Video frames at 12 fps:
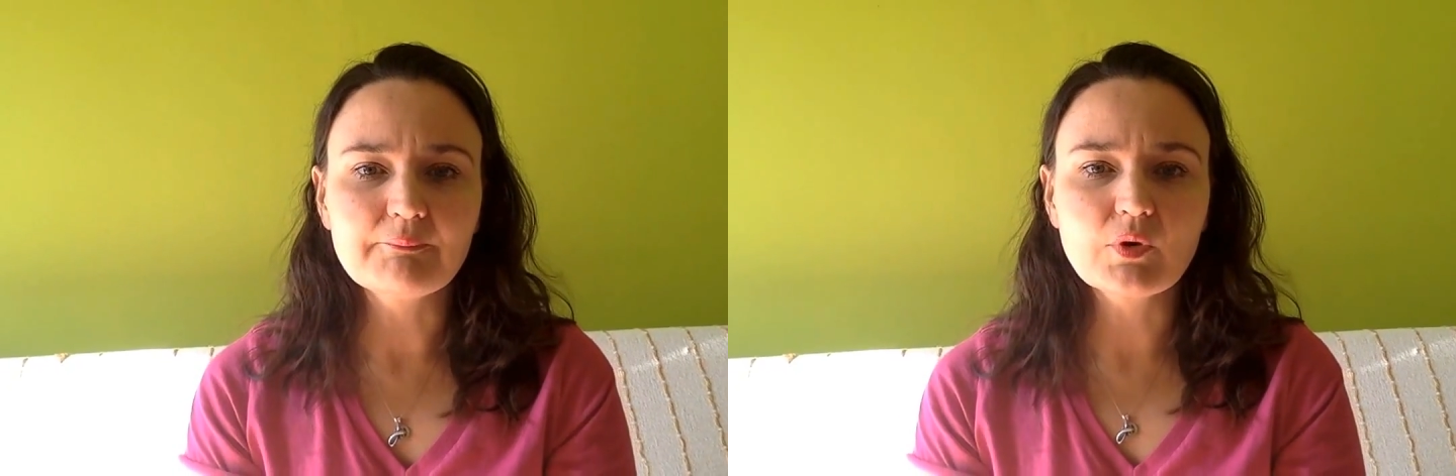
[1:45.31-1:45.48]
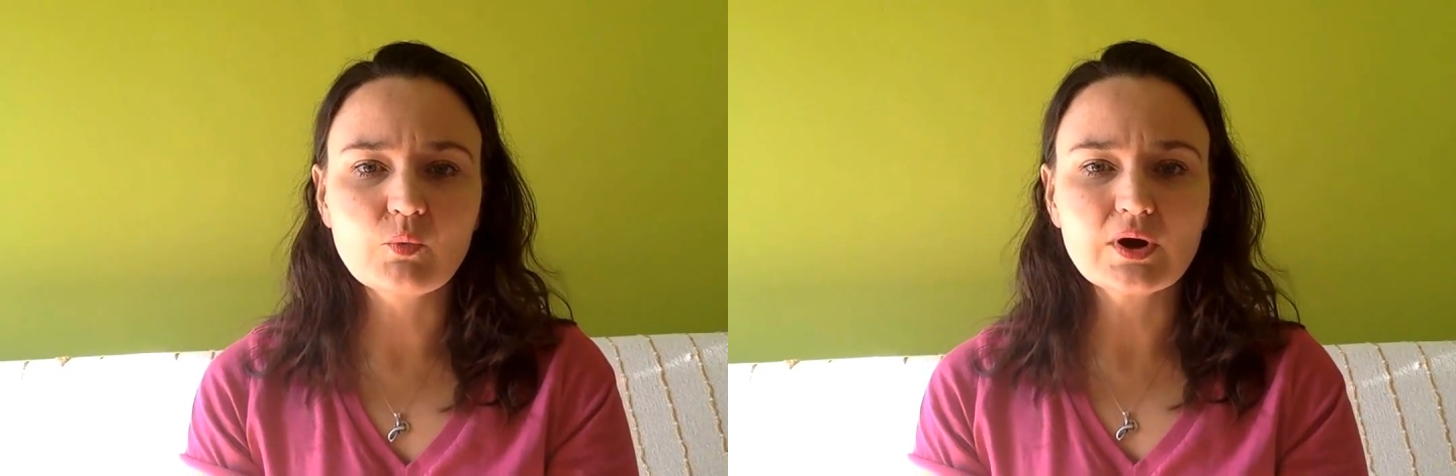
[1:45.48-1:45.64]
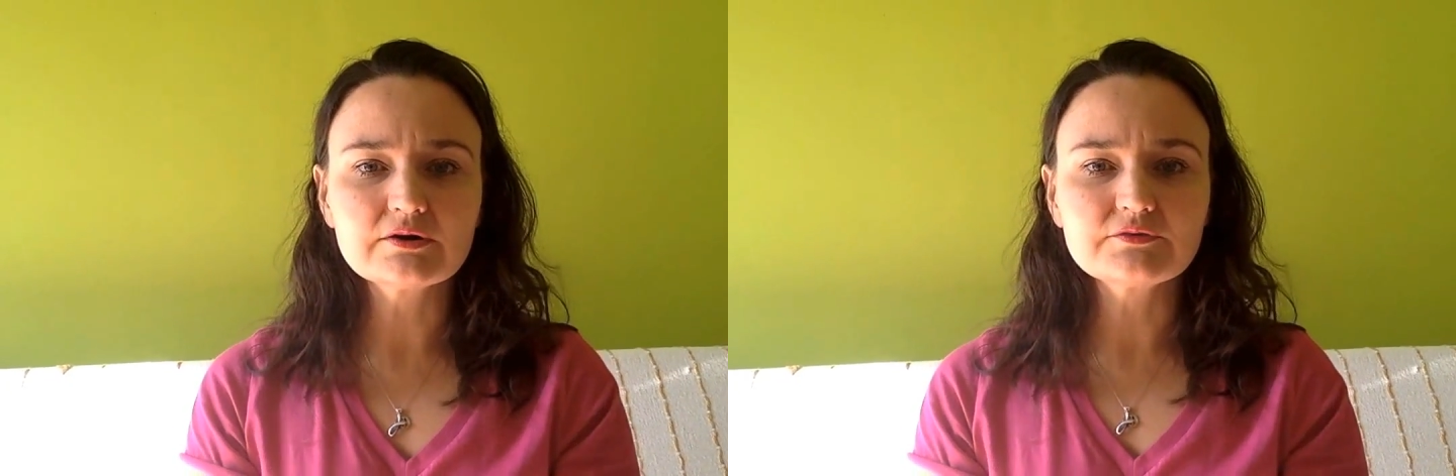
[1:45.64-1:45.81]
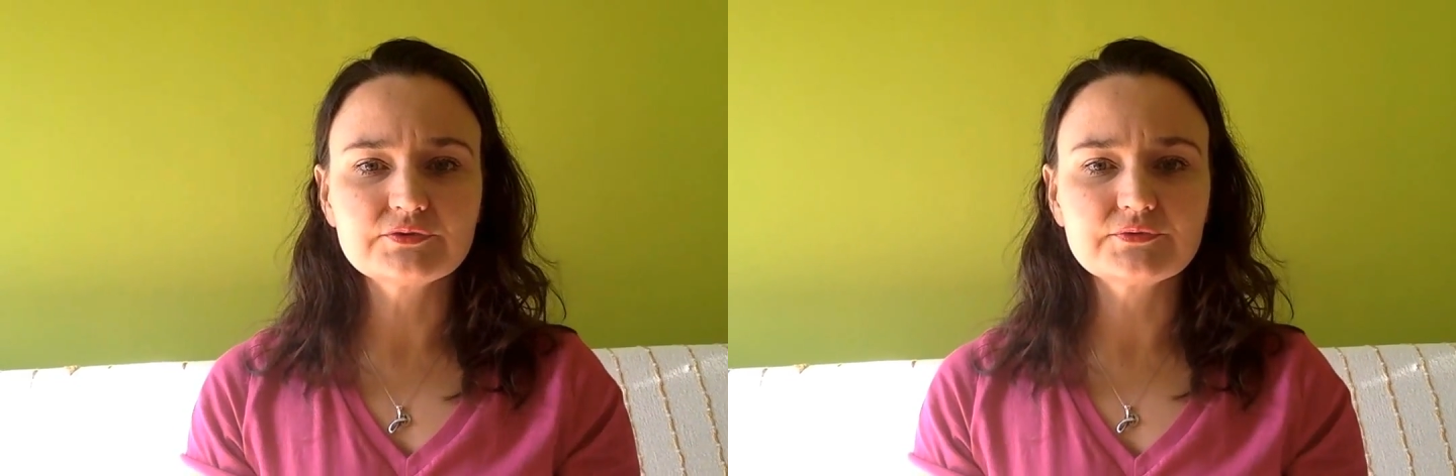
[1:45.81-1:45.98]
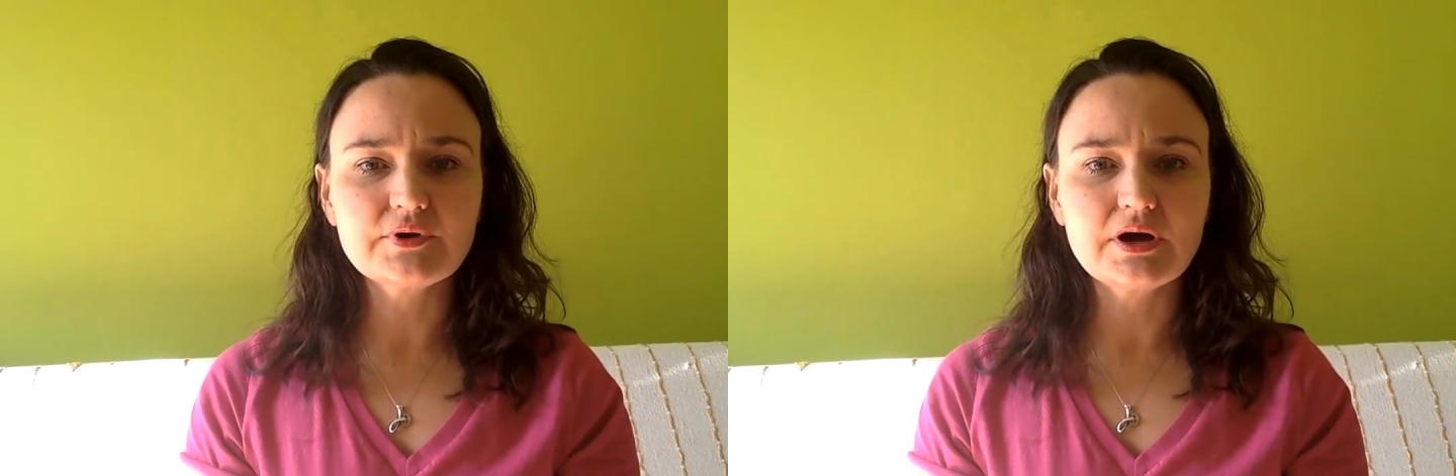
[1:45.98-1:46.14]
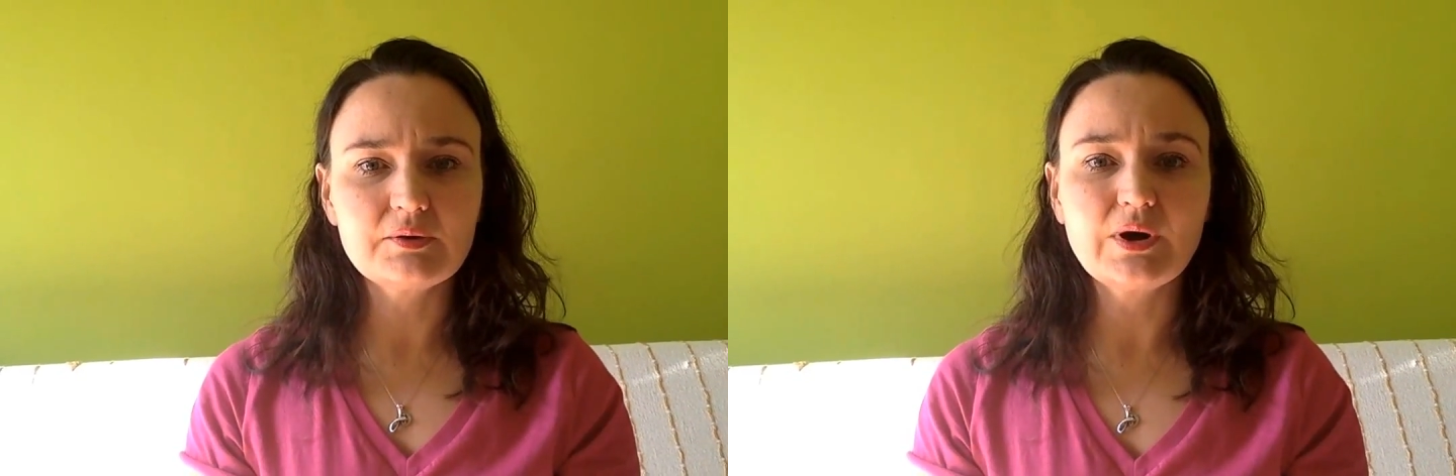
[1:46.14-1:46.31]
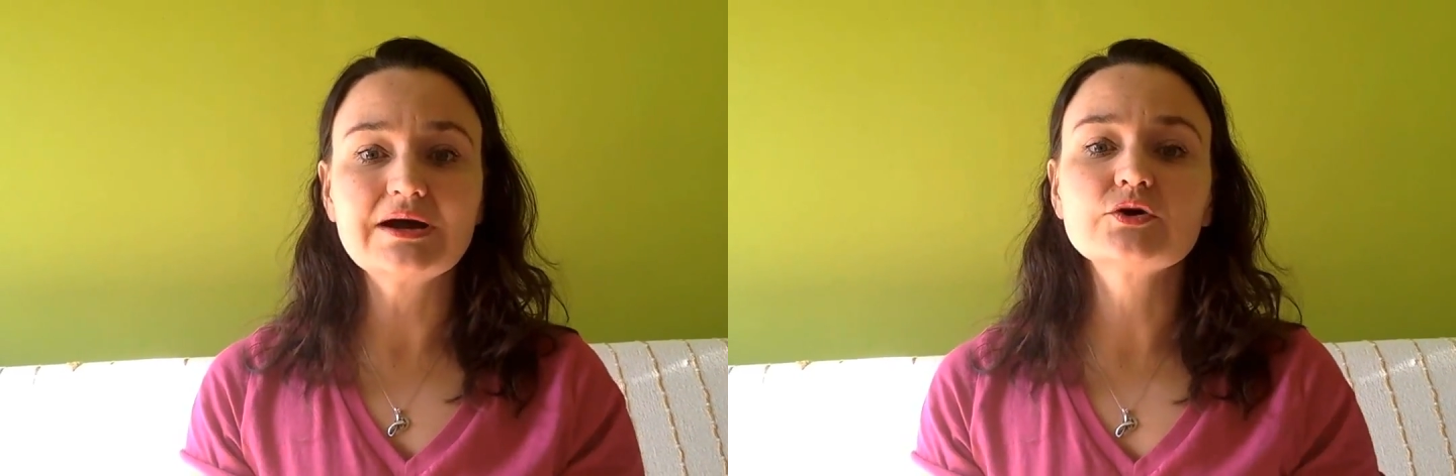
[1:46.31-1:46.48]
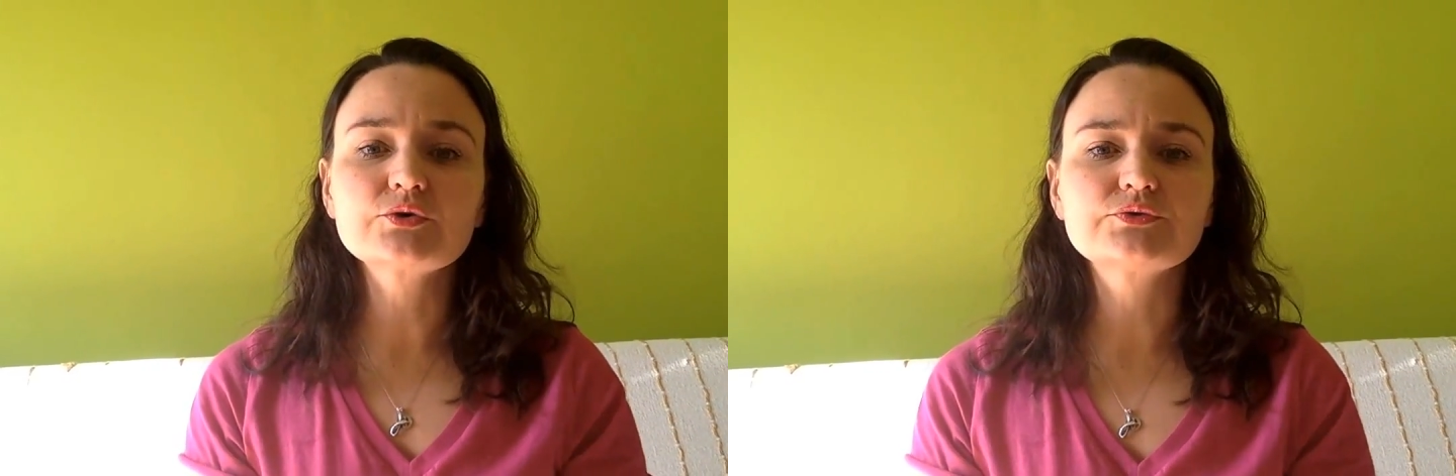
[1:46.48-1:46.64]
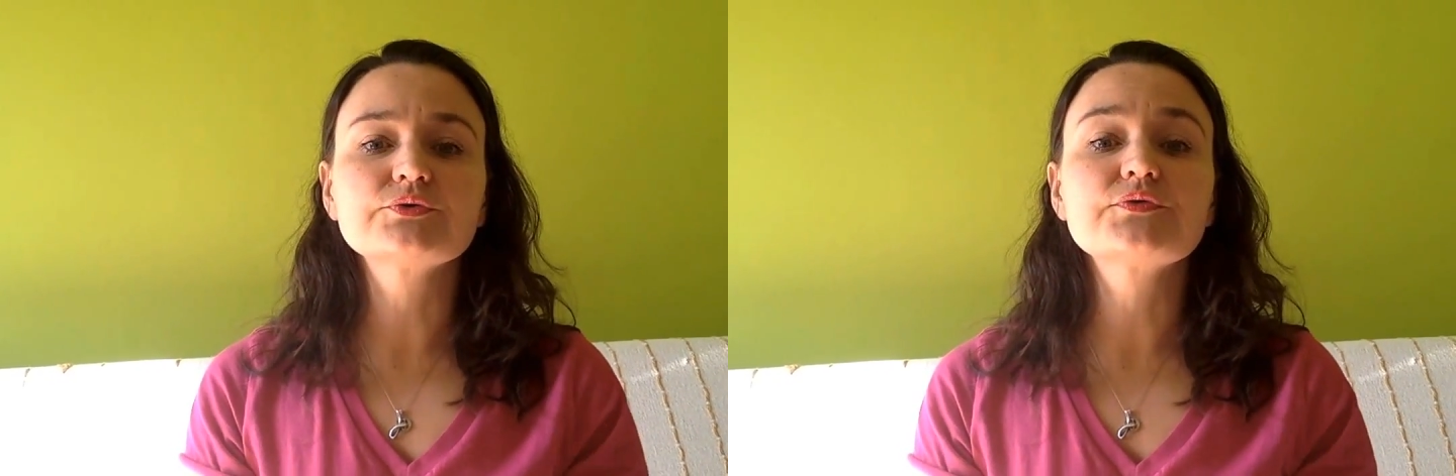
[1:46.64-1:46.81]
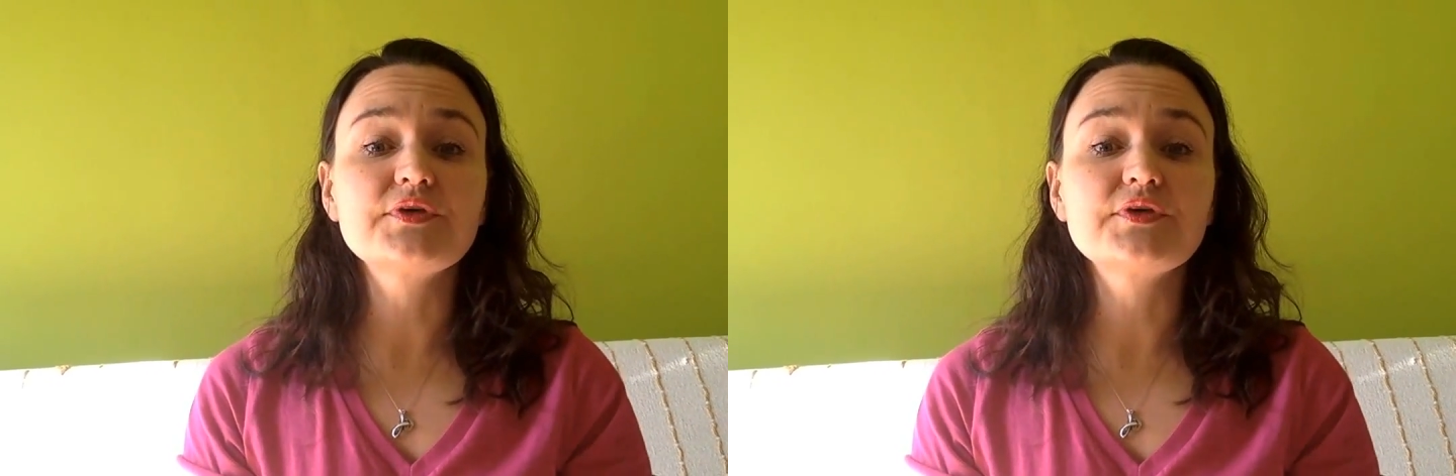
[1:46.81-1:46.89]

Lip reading: One or two